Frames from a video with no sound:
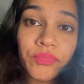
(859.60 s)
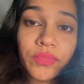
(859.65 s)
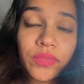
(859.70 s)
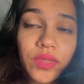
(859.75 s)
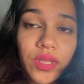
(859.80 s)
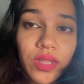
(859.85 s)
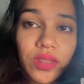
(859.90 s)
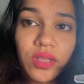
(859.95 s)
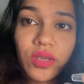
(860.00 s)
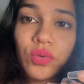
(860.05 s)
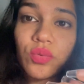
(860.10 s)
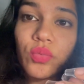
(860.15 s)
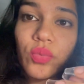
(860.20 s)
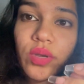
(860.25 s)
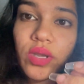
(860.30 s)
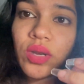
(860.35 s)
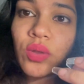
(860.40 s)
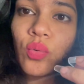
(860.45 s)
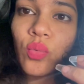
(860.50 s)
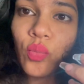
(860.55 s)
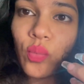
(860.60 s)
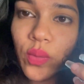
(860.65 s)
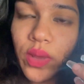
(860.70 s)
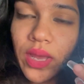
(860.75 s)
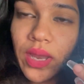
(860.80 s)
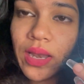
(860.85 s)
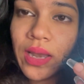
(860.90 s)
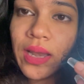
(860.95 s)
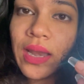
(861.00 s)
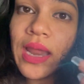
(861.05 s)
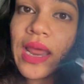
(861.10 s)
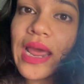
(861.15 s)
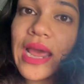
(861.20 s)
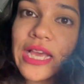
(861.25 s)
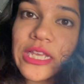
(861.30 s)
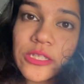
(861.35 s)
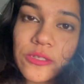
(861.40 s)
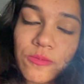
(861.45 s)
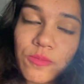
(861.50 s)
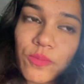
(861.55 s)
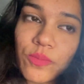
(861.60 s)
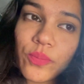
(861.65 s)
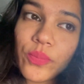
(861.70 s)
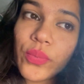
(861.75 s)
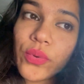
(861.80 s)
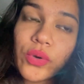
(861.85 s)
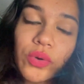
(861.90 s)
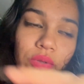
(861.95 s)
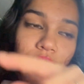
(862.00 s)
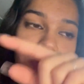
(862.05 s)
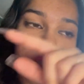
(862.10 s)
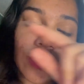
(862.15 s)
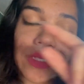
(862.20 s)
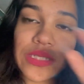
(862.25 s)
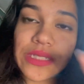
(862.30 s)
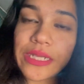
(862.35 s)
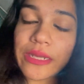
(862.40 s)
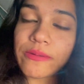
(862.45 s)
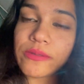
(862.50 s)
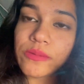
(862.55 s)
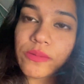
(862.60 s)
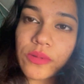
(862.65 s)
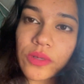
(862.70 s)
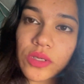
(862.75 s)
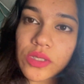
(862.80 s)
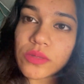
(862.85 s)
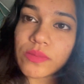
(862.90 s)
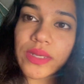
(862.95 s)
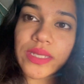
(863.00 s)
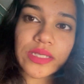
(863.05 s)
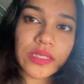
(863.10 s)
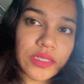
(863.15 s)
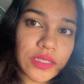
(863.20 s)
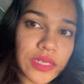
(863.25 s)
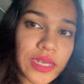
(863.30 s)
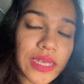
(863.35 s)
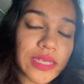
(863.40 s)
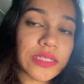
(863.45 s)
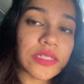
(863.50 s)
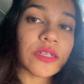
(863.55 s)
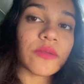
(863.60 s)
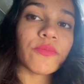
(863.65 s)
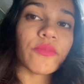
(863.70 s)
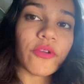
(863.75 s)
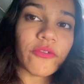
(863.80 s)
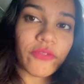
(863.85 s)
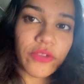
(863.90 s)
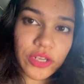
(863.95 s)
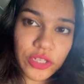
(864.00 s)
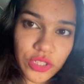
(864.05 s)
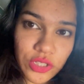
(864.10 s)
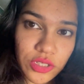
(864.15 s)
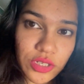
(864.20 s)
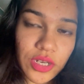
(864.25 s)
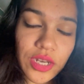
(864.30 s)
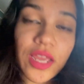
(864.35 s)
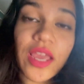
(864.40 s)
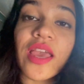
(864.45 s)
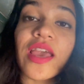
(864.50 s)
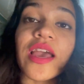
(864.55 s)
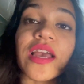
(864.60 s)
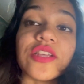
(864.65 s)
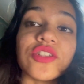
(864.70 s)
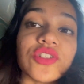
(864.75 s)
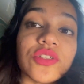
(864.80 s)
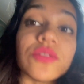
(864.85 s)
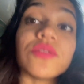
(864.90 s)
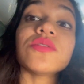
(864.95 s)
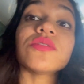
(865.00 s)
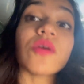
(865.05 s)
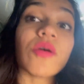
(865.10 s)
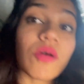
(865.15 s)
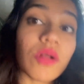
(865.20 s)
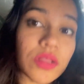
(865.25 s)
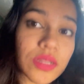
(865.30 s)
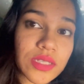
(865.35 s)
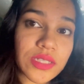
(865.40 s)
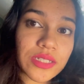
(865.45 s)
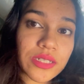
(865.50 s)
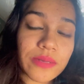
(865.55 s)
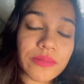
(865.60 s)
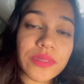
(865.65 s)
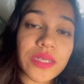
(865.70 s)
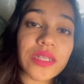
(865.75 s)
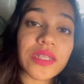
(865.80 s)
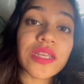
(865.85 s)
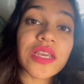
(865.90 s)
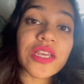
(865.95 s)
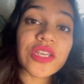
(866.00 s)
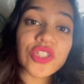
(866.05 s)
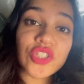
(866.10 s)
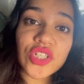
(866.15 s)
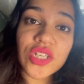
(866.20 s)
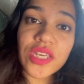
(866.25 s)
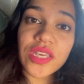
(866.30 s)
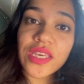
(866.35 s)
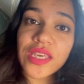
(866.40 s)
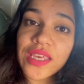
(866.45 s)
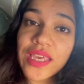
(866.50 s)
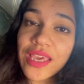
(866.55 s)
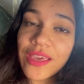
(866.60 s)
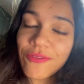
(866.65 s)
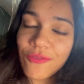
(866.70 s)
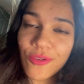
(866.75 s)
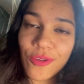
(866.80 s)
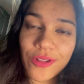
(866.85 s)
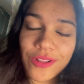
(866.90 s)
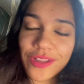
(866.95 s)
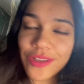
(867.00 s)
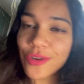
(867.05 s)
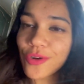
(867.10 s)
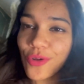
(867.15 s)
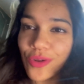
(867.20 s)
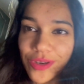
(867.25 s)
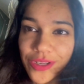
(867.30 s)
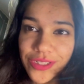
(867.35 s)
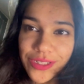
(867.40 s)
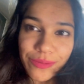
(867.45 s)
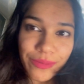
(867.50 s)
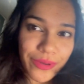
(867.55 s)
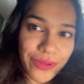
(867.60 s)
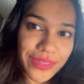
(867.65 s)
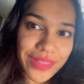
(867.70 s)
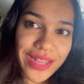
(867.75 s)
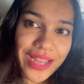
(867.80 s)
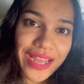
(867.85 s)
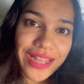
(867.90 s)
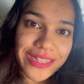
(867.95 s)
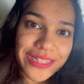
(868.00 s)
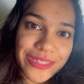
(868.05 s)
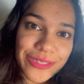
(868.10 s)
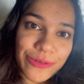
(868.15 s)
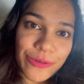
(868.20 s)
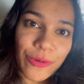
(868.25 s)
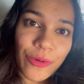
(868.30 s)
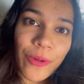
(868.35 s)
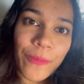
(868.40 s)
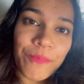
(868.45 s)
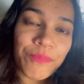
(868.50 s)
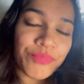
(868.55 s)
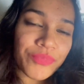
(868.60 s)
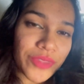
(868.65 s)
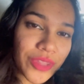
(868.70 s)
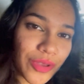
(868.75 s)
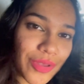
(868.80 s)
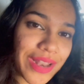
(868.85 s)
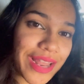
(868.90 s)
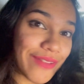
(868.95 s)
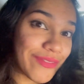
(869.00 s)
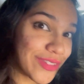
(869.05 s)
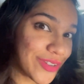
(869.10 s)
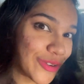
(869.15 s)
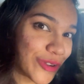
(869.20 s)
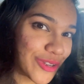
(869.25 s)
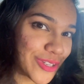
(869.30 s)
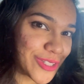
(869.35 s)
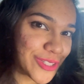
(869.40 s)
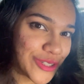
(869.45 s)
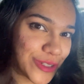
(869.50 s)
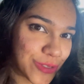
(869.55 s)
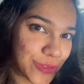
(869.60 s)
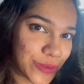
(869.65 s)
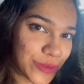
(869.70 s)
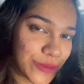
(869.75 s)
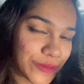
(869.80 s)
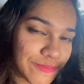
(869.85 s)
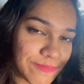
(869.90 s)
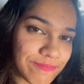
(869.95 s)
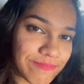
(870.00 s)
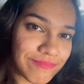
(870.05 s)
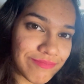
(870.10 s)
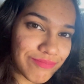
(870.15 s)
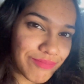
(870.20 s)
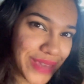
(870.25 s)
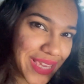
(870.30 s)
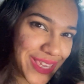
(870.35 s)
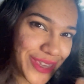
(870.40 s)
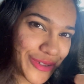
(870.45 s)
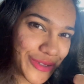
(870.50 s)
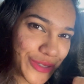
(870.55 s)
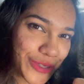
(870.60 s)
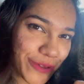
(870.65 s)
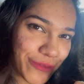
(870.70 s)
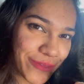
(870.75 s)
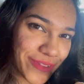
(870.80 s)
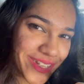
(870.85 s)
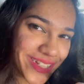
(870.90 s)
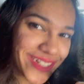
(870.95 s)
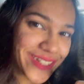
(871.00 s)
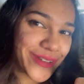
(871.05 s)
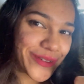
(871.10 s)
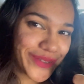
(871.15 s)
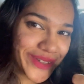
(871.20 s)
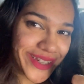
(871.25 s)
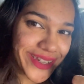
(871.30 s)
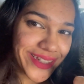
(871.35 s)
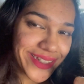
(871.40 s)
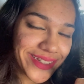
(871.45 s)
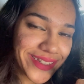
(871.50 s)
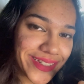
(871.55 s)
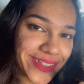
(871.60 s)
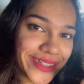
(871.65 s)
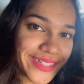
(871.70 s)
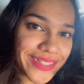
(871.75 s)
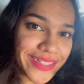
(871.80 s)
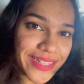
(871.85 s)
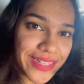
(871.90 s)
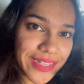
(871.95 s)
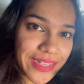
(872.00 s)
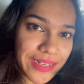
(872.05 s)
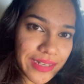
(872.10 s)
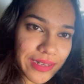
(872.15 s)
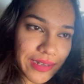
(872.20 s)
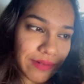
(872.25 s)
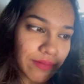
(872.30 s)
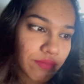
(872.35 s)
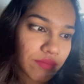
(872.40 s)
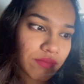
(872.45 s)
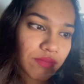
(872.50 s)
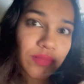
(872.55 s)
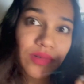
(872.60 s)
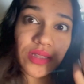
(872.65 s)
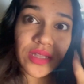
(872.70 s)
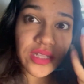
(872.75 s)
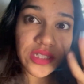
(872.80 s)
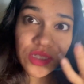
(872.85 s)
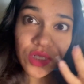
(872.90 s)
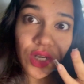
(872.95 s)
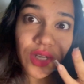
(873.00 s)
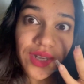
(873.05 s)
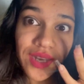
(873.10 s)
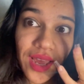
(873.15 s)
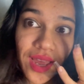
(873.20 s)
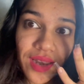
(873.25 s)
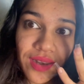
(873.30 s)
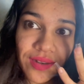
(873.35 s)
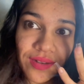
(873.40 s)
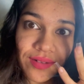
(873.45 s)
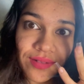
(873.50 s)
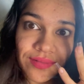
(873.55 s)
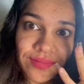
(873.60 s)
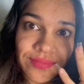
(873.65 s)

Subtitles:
that they do it well as per the steps, because my sister has done professionally and she knows all the steps and she gave all the knowledge about that. So you'll have the knowledge to make use of it. Okay, that's not done.